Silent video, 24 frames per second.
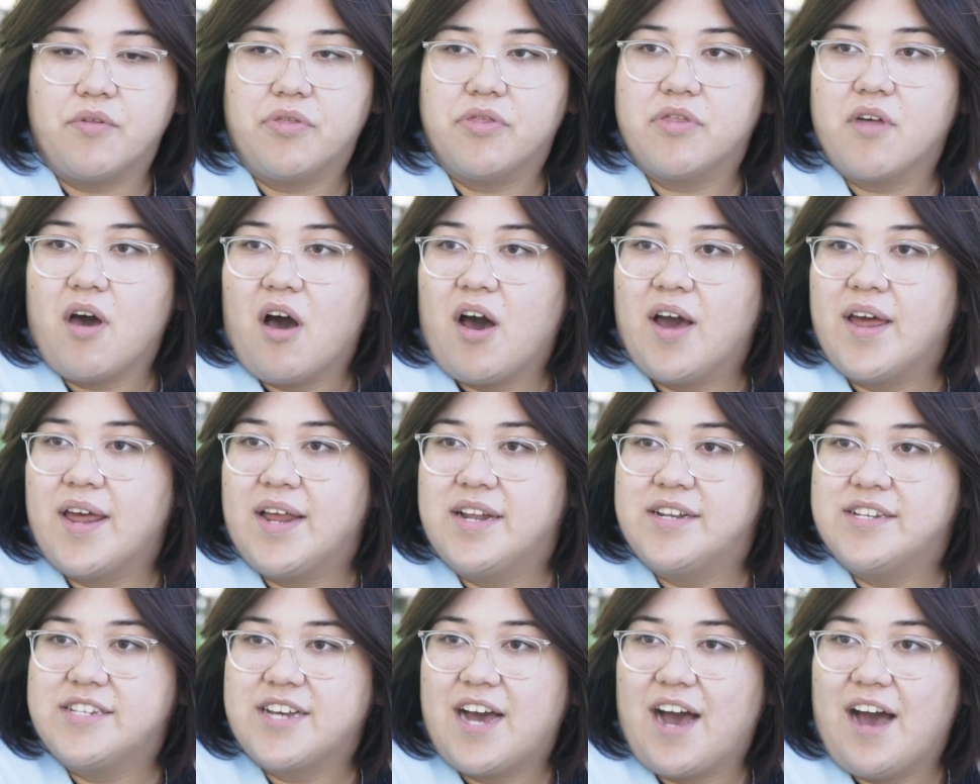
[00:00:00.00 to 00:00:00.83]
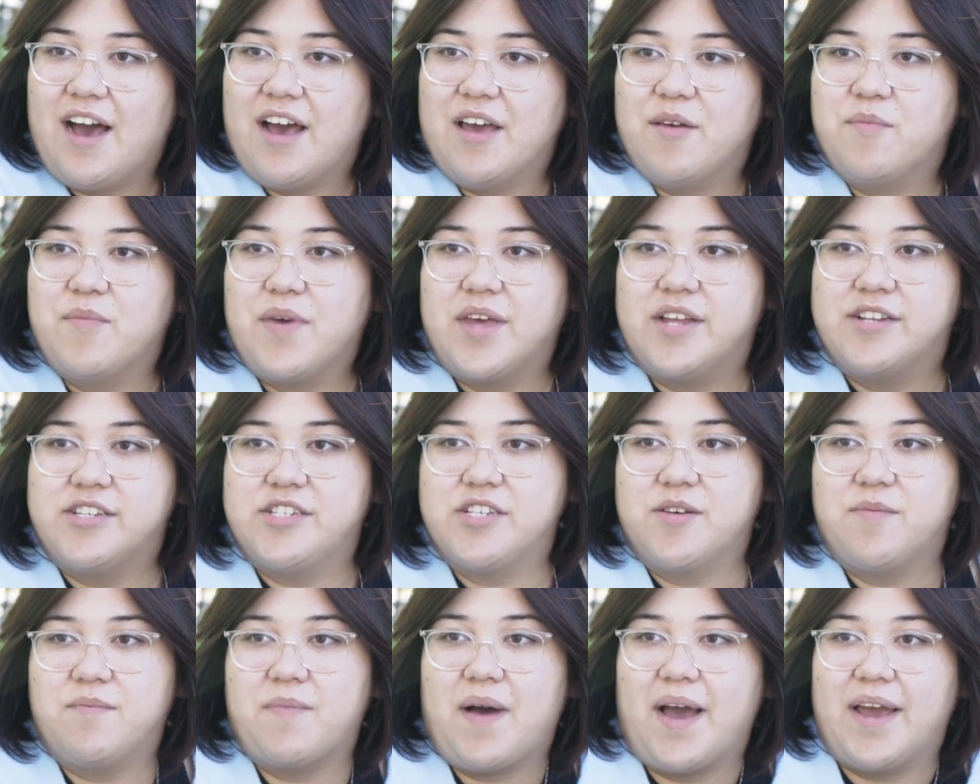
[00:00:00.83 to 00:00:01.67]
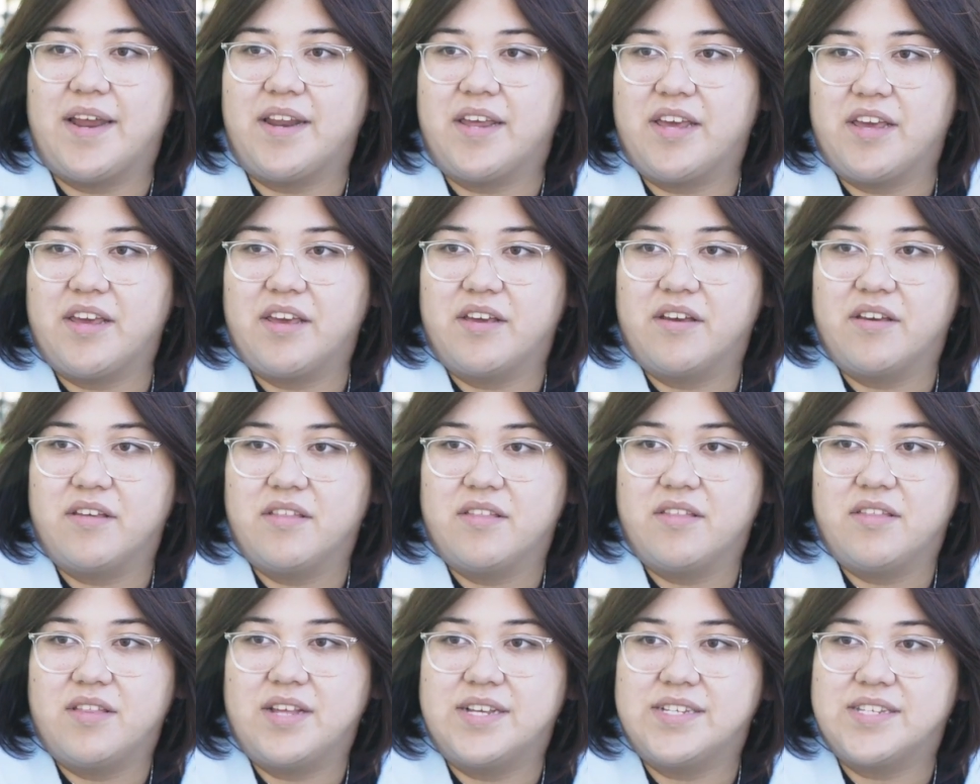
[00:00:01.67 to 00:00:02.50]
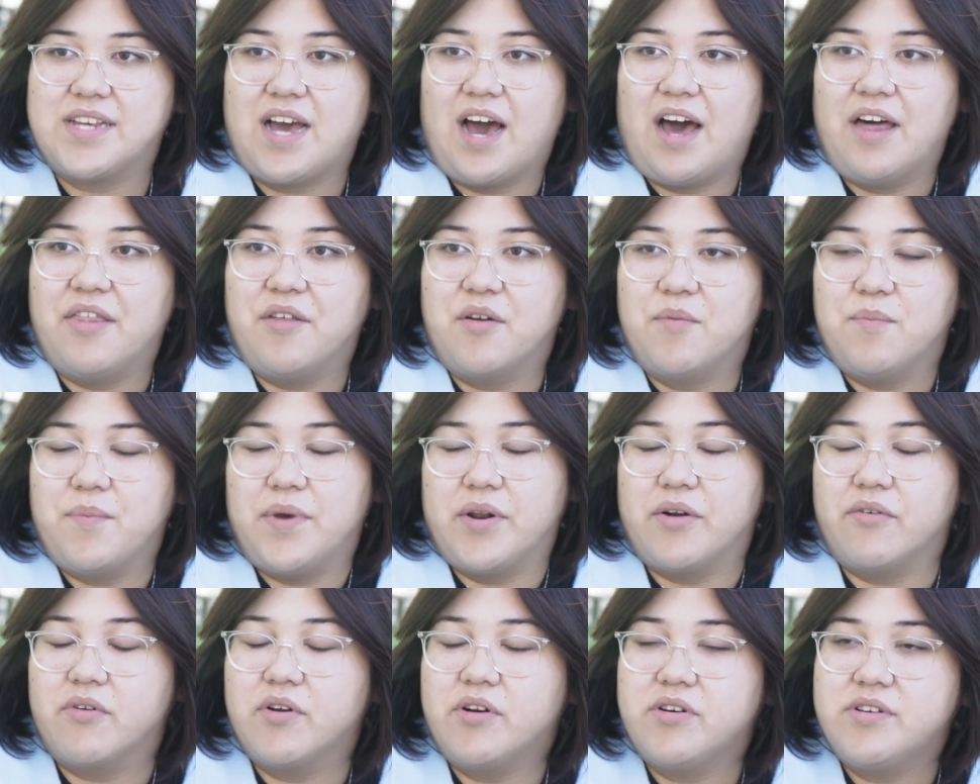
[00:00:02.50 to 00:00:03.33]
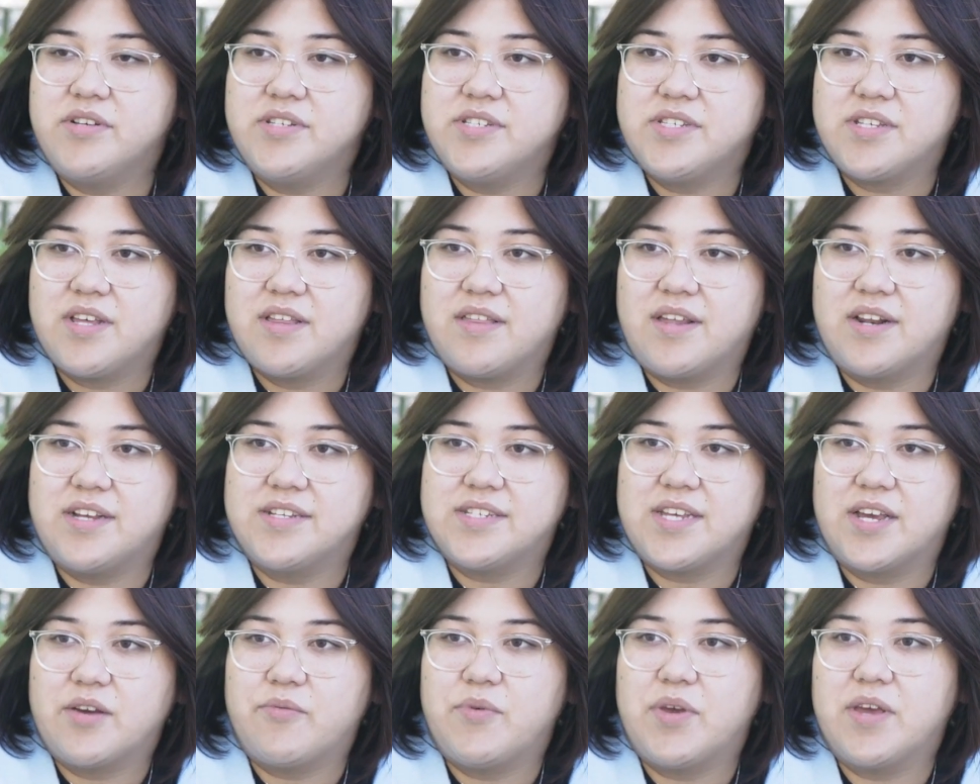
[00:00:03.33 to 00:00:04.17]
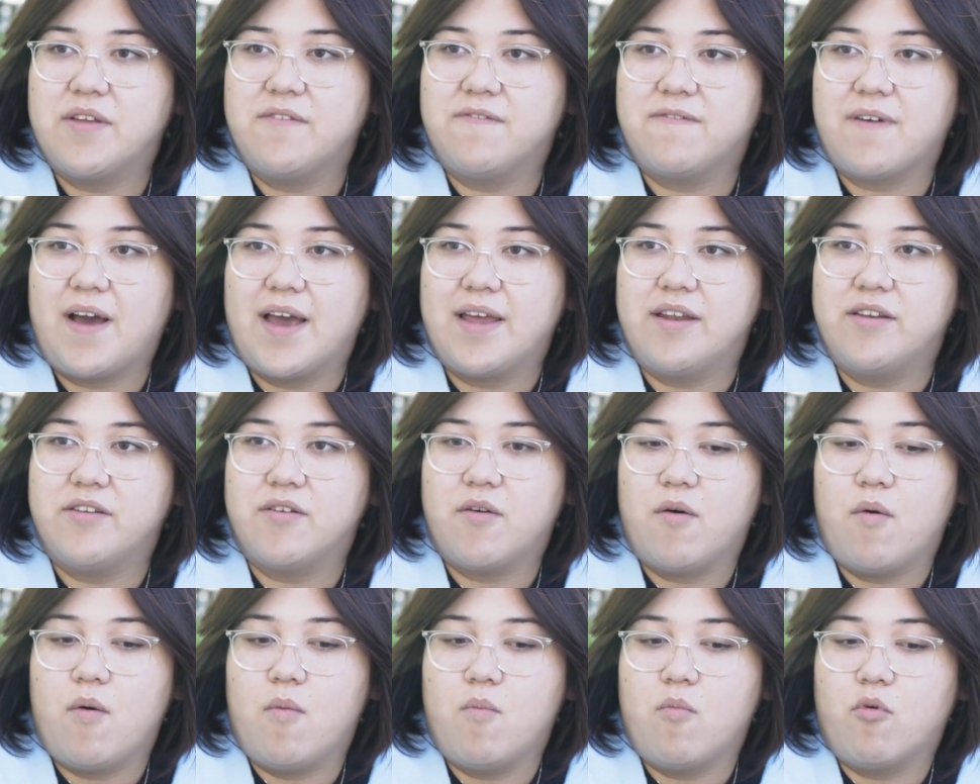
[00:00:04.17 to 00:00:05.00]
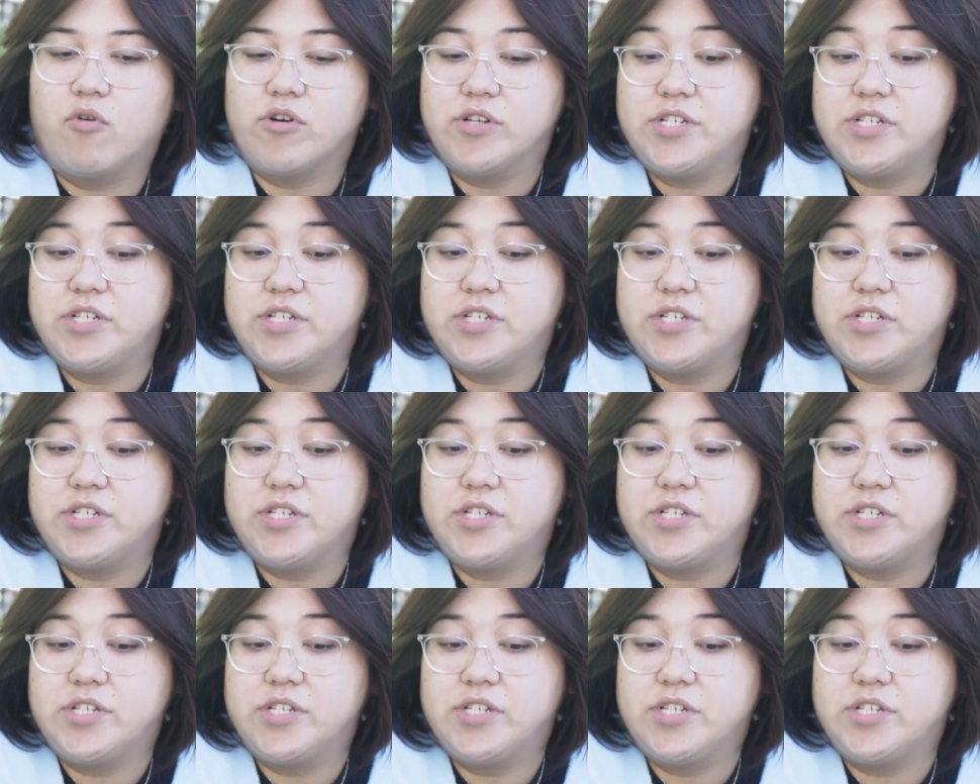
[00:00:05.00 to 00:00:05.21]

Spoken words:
thought and time into mining these other minerals, then it's we can find more